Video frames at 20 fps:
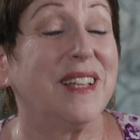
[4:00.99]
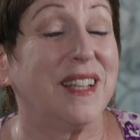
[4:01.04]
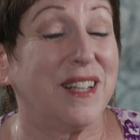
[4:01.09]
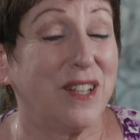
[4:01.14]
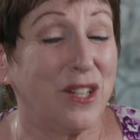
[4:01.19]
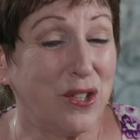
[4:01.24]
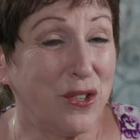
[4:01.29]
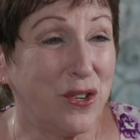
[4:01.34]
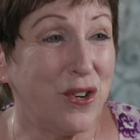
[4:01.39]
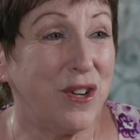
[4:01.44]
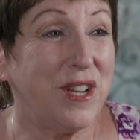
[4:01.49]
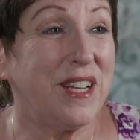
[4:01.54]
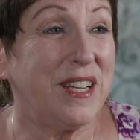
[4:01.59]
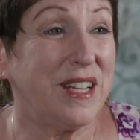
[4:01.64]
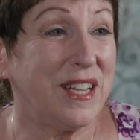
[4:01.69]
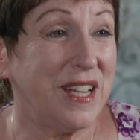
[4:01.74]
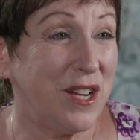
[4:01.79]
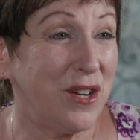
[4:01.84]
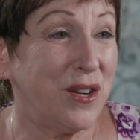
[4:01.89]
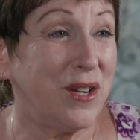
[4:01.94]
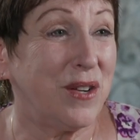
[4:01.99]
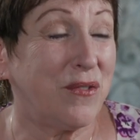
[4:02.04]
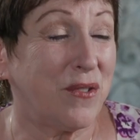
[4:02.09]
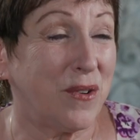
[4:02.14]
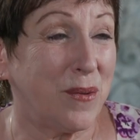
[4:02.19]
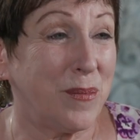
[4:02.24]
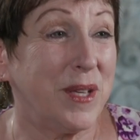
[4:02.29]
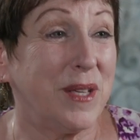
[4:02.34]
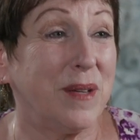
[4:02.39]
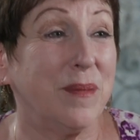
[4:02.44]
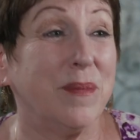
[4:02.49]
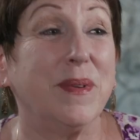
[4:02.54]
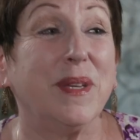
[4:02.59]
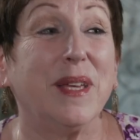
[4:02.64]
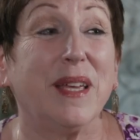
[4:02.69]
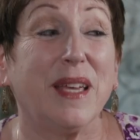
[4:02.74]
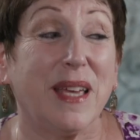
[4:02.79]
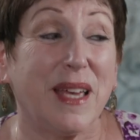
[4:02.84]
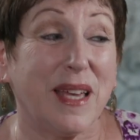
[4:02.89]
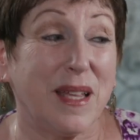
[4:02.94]
learning and hearing from him,
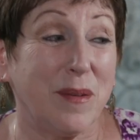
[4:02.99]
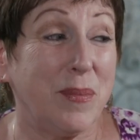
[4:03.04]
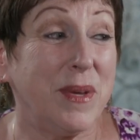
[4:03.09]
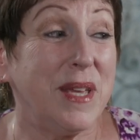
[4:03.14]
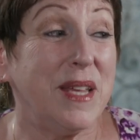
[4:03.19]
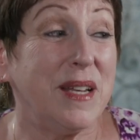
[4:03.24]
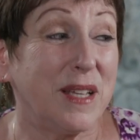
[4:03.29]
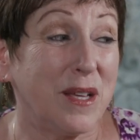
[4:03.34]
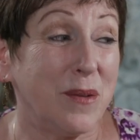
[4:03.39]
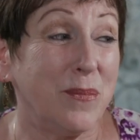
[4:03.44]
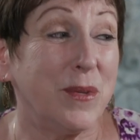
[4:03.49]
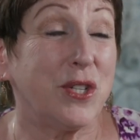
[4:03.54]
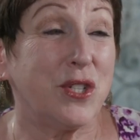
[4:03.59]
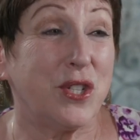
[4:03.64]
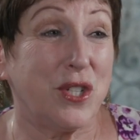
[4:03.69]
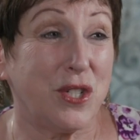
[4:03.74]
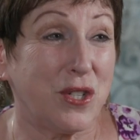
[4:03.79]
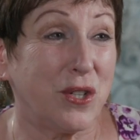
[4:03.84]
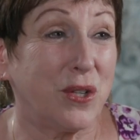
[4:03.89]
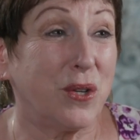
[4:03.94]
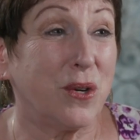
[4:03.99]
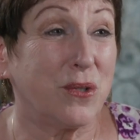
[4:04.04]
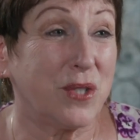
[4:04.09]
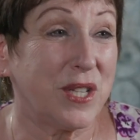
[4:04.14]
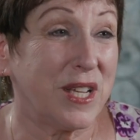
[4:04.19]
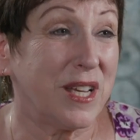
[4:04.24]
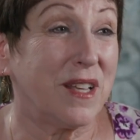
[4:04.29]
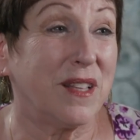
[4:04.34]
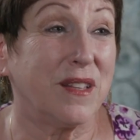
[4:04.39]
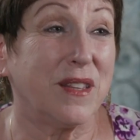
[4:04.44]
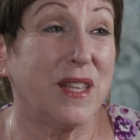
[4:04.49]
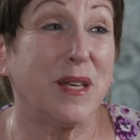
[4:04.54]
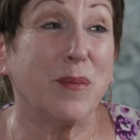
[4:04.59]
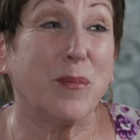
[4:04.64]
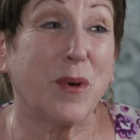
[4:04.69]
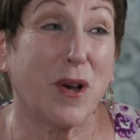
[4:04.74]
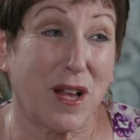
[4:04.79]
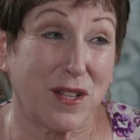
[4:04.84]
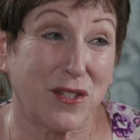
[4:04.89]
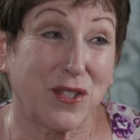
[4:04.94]
and being commissioned to go tell the
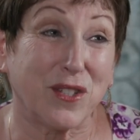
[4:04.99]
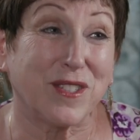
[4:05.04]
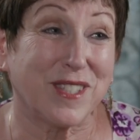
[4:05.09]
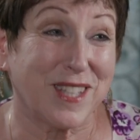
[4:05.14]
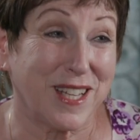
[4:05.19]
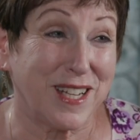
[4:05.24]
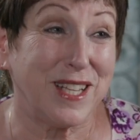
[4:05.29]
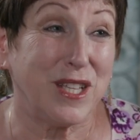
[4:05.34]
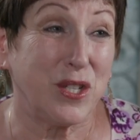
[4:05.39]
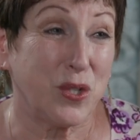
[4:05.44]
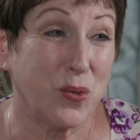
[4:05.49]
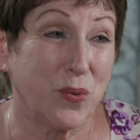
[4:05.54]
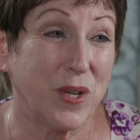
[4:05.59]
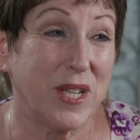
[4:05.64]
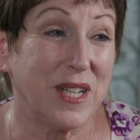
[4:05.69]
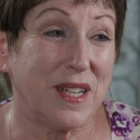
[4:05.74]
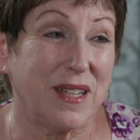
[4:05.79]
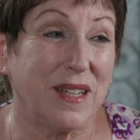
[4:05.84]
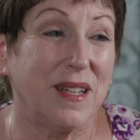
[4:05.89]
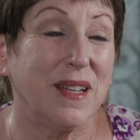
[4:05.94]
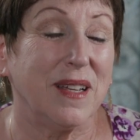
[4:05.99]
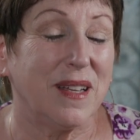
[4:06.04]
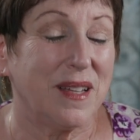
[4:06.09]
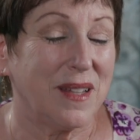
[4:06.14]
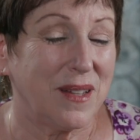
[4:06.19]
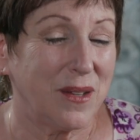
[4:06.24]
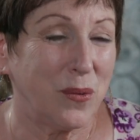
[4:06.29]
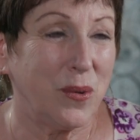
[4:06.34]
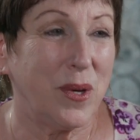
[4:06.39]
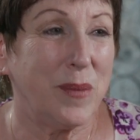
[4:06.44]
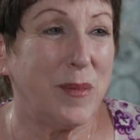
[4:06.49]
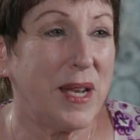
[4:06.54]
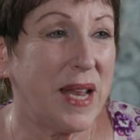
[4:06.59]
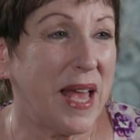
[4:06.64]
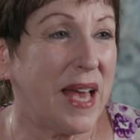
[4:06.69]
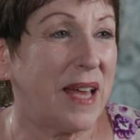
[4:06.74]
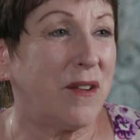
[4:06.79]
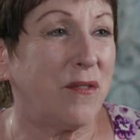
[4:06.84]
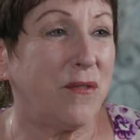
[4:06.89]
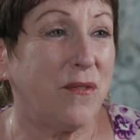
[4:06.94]
apostles that he's written. Women
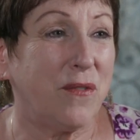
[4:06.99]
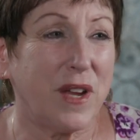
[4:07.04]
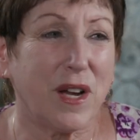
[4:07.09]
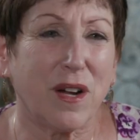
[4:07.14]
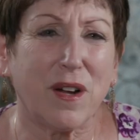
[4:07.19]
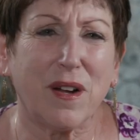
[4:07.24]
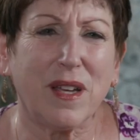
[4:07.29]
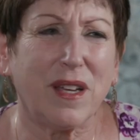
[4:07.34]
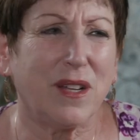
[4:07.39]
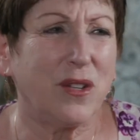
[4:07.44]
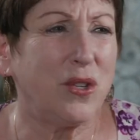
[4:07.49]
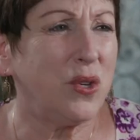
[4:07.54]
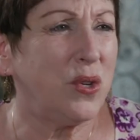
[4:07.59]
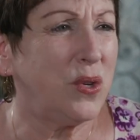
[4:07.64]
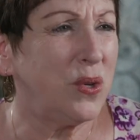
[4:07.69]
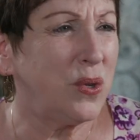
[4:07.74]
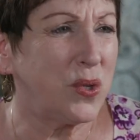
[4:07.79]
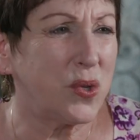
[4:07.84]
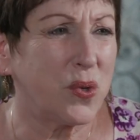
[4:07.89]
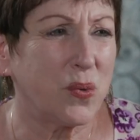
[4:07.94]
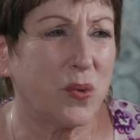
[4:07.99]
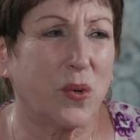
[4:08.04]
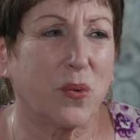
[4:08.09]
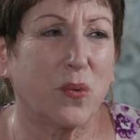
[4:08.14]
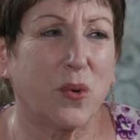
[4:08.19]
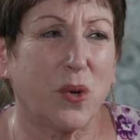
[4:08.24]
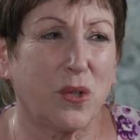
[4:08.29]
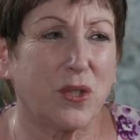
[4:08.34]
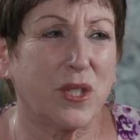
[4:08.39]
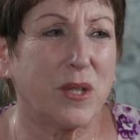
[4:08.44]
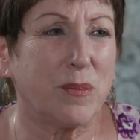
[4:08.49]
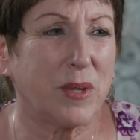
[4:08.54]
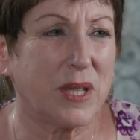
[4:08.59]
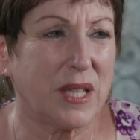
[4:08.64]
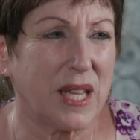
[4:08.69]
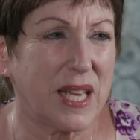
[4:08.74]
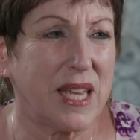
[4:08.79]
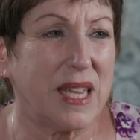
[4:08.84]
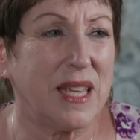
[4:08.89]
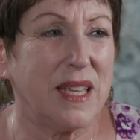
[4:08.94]
had a very unusual role to
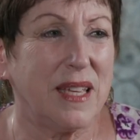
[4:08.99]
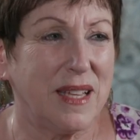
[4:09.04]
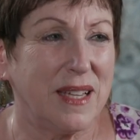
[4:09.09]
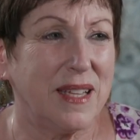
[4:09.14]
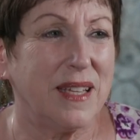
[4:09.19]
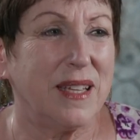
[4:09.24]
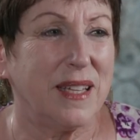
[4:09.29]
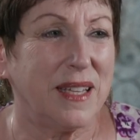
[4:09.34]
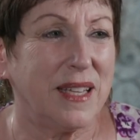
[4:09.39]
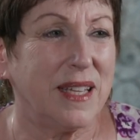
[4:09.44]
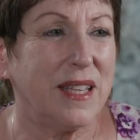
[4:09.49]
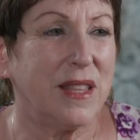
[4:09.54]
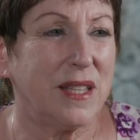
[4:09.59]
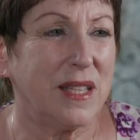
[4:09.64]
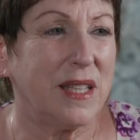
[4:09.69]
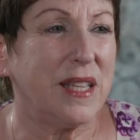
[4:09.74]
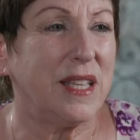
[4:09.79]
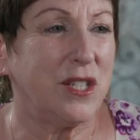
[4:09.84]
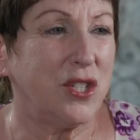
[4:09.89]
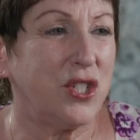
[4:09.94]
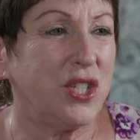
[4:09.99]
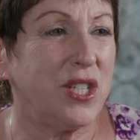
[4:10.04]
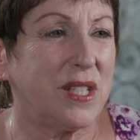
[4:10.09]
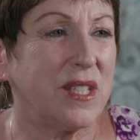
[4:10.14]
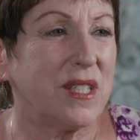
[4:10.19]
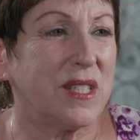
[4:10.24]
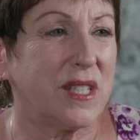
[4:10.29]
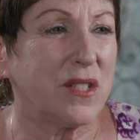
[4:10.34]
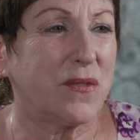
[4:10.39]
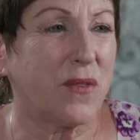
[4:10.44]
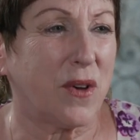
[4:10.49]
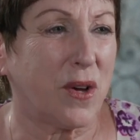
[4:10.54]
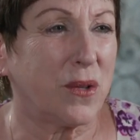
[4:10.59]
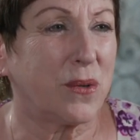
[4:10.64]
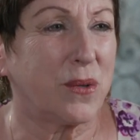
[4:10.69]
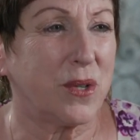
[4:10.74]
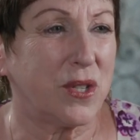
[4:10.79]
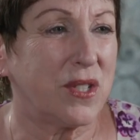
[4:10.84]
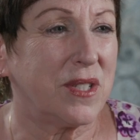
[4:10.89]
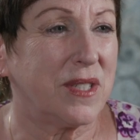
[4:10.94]
play in, yeah. in Jesus'
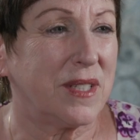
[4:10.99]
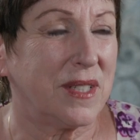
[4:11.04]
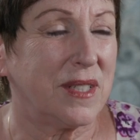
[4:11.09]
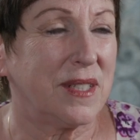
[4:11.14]
followers